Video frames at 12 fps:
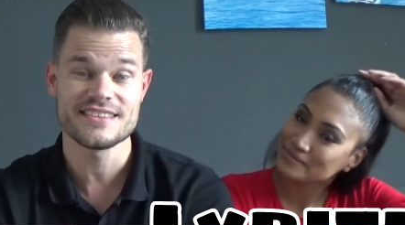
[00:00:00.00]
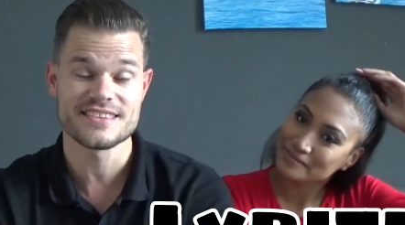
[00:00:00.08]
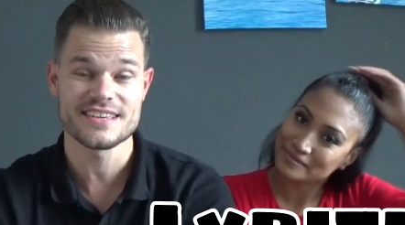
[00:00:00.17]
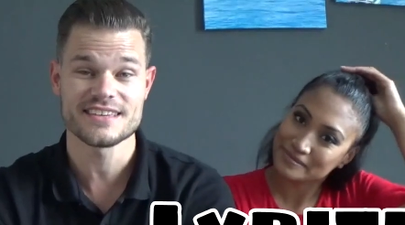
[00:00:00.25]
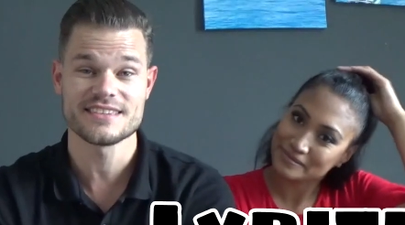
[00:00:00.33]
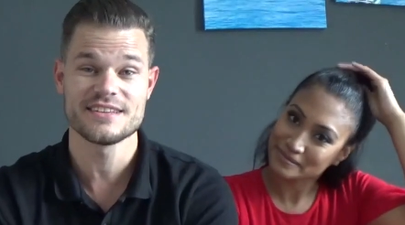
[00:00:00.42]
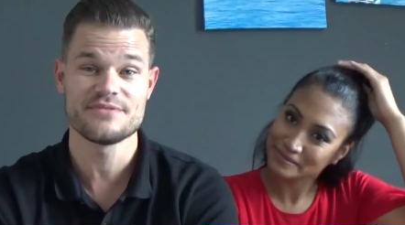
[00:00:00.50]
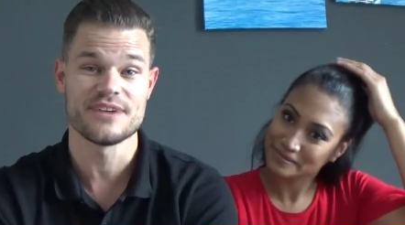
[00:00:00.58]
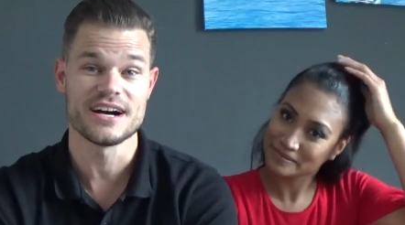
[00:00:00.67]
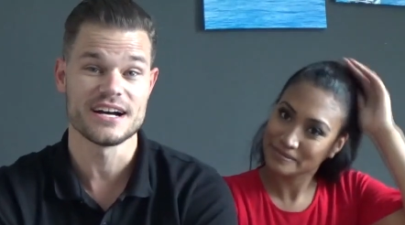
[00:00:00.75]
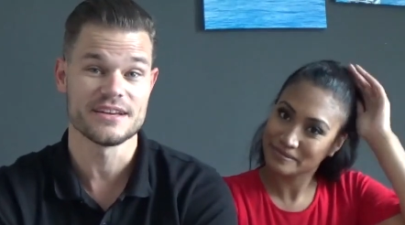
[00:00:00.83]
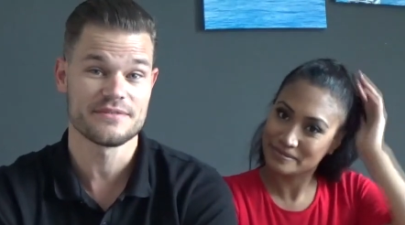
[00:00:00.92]

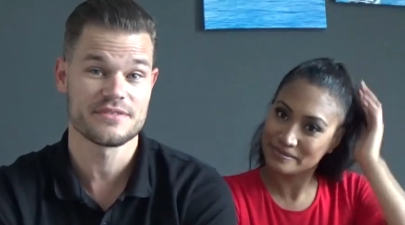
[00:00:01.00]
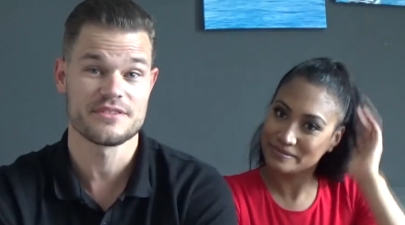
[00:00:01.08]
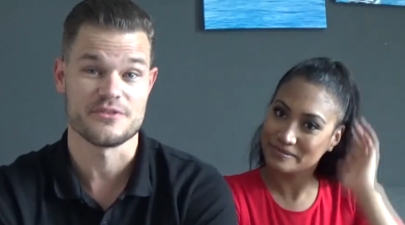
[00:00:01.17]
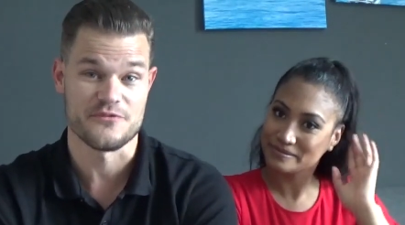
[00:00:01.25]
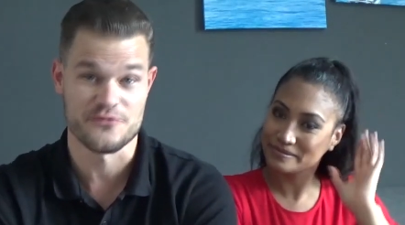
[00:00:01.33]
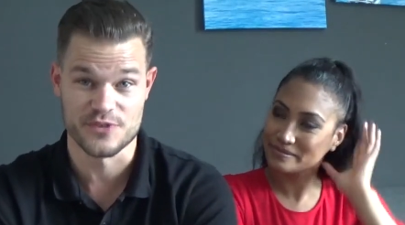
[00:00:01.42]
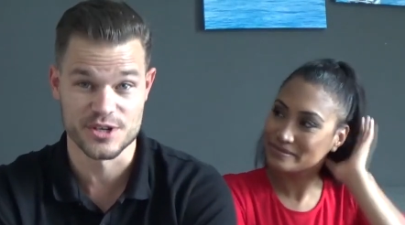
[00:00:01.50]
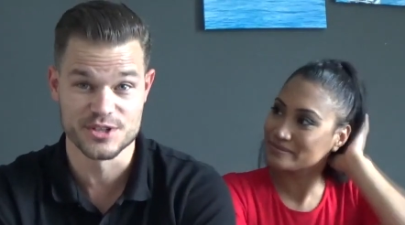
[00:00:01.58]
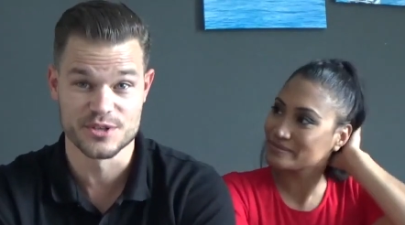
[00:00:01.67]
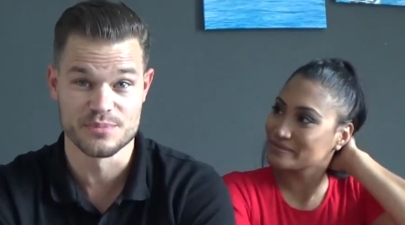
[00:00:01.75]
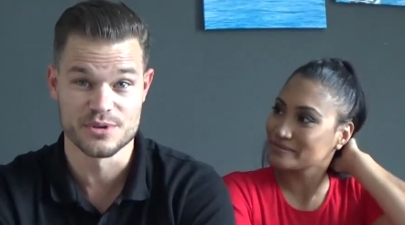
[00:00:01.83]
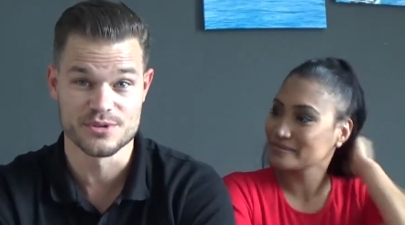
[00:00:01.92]
Speaker 1: sixty-five's
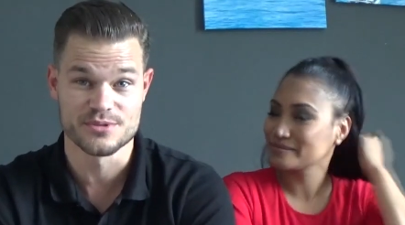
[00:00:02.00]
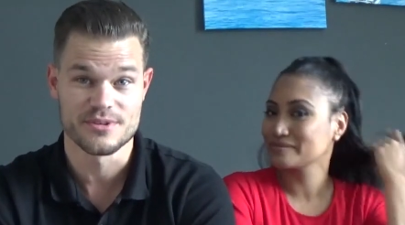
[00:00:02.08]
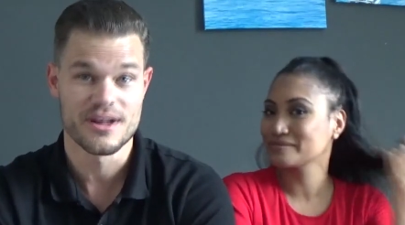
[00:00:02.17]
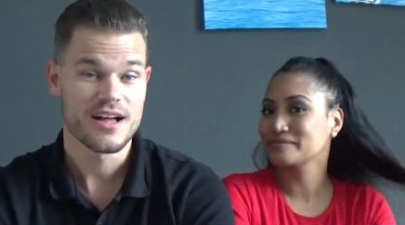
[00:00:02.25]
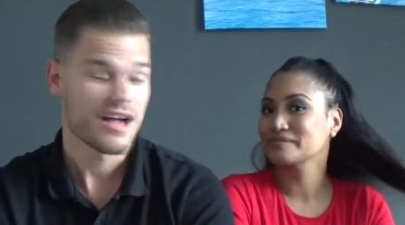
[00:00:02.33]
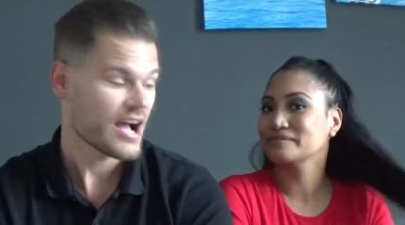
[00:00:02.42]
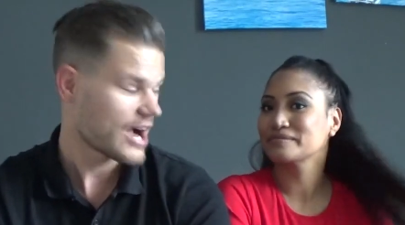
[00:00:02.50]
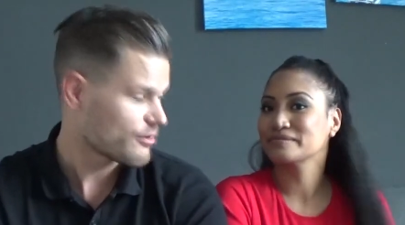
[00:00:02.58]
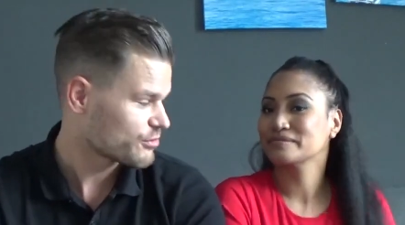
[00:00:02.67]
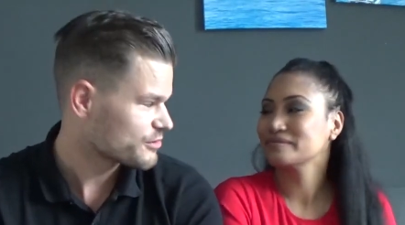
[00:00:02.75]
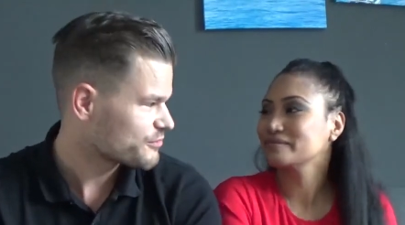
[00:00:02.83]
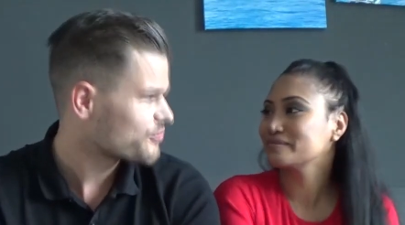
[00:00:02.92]
Thunderball,
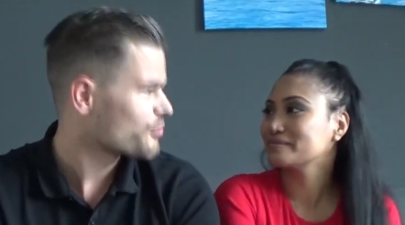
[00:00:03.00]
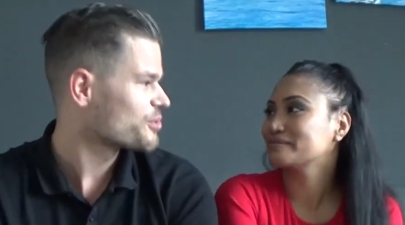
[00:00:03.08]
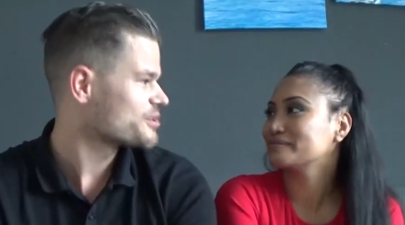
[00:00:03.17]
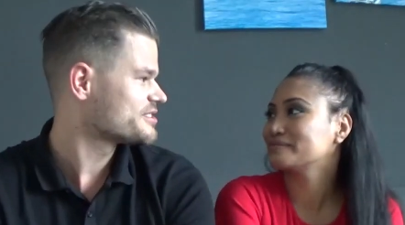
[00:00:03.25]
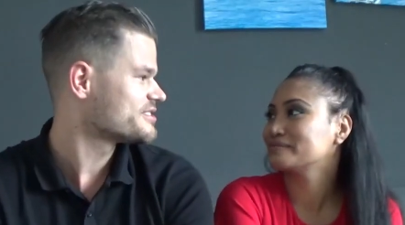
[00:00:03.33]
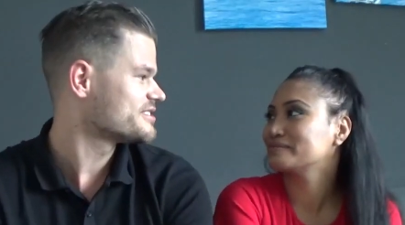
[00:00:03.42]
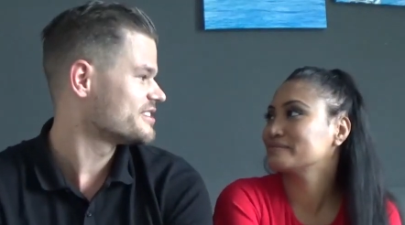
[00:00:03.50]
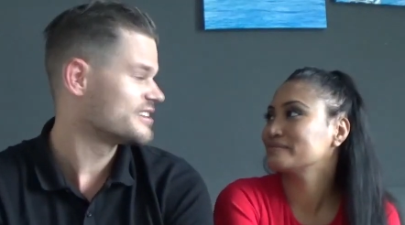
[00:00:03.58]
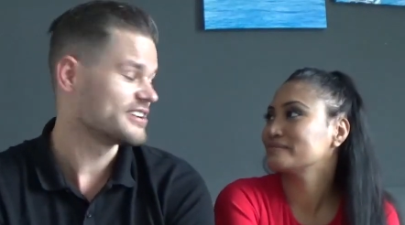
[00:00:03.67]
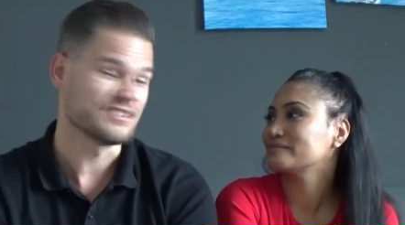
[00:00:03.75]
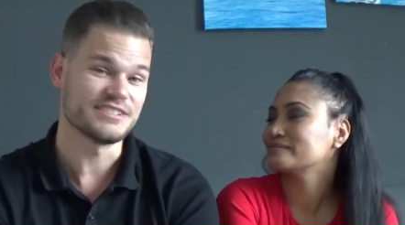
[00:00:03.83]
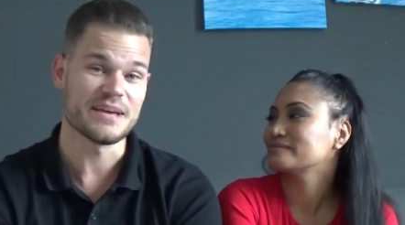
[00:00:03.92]
our fourth
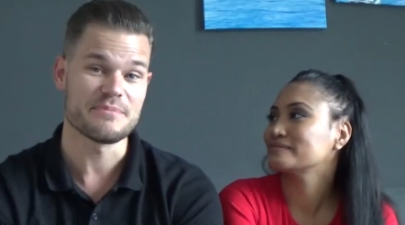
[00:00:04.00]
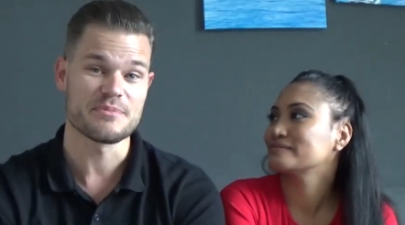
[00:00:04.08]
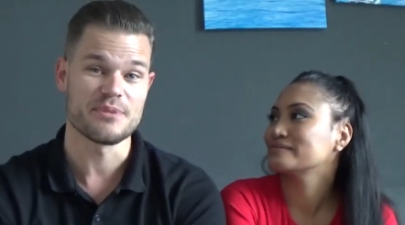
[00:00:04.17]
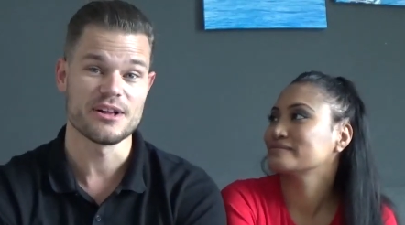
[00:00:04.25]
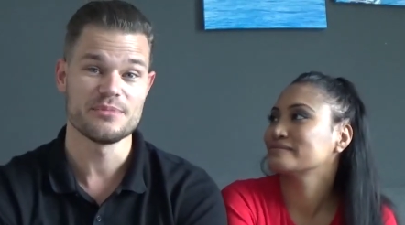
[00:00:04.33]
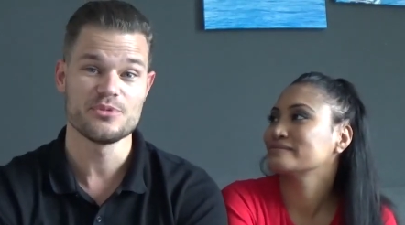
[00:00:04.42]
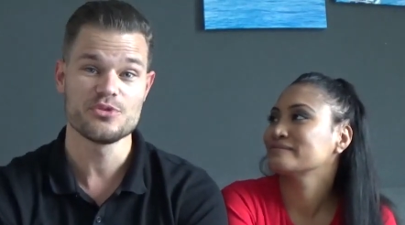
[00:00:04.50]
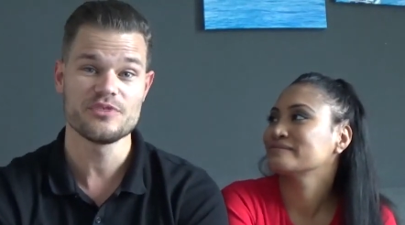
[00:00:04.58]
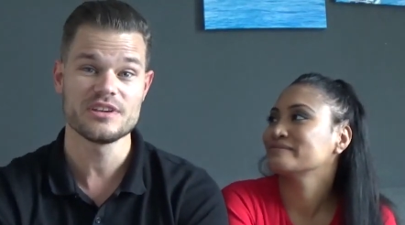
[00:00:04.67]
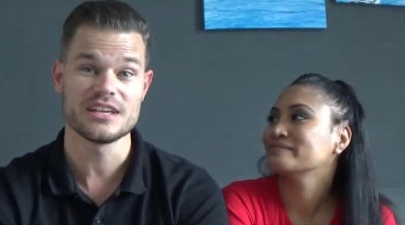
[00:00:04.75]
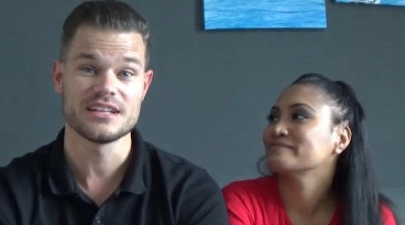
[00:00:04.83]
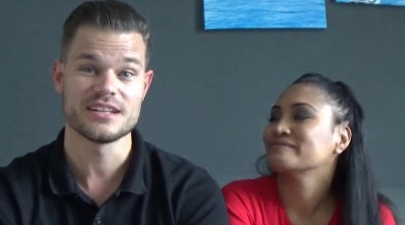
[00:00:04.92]
uh, James Bond
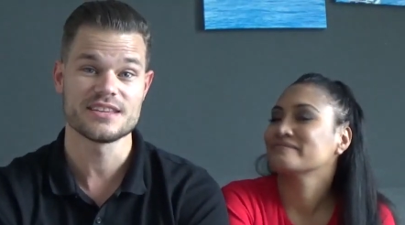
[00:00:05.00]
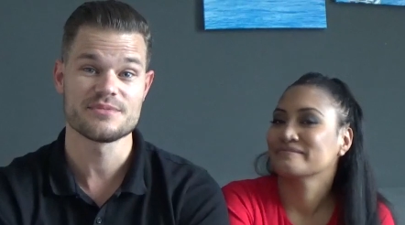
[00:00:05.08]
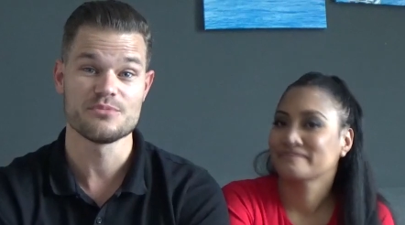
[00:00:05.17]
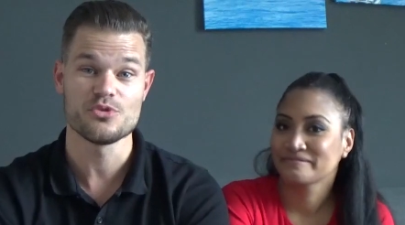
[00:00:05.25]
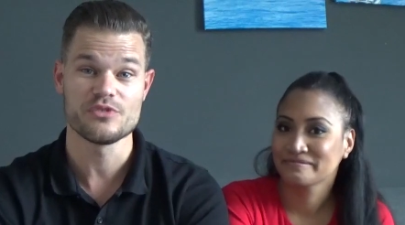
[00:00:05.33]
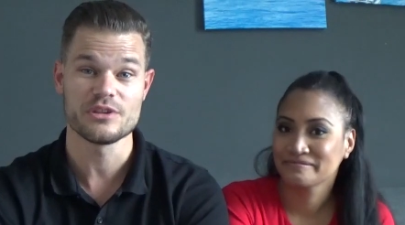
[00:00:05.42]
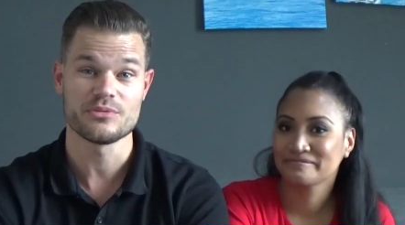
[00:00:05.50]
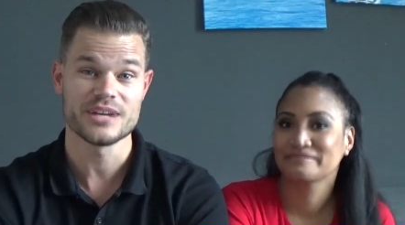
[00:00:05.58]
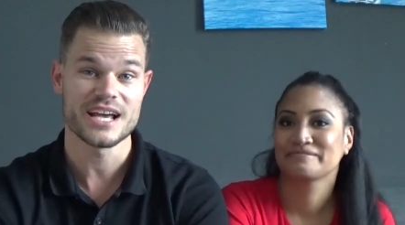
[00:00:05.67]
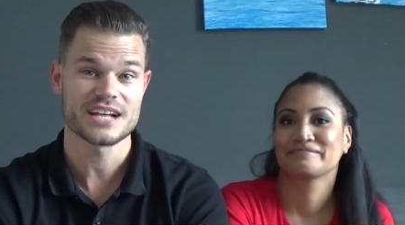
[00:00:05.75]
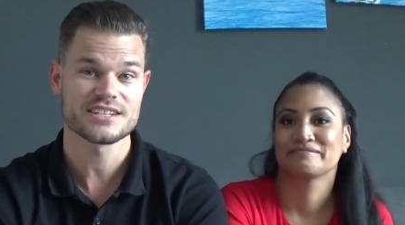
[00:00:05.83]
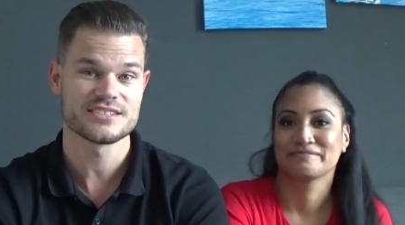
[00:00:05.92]
movie in this movie
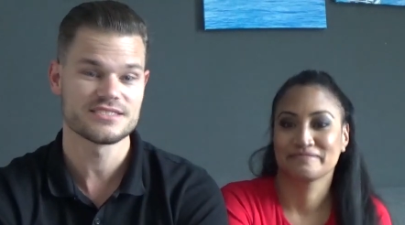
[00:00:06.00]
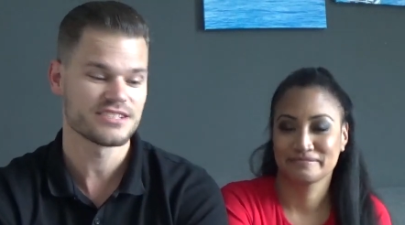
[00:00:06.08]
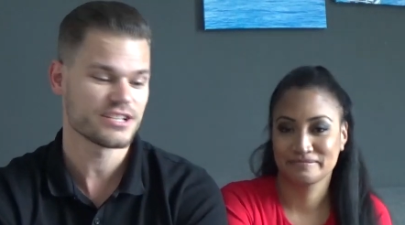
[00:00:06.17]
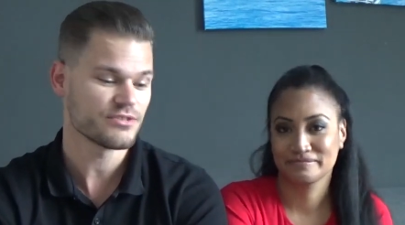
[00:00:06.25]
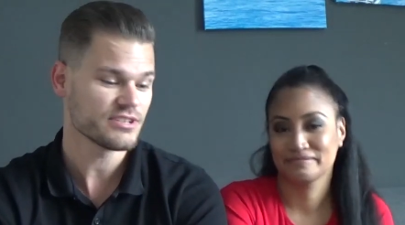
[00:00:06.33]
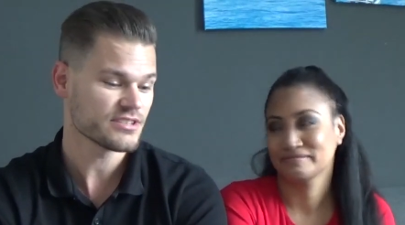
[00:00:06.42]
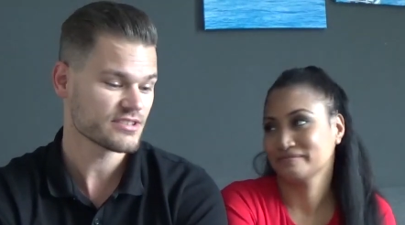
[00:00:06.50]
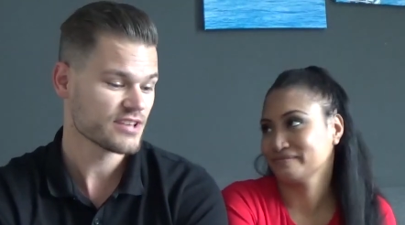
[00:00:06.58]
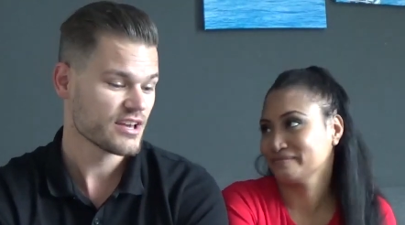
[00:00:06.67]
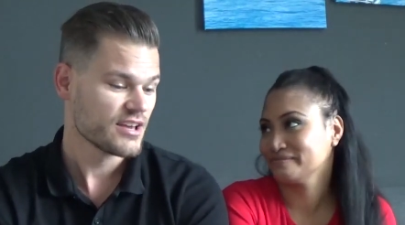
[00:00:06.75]
reaction series,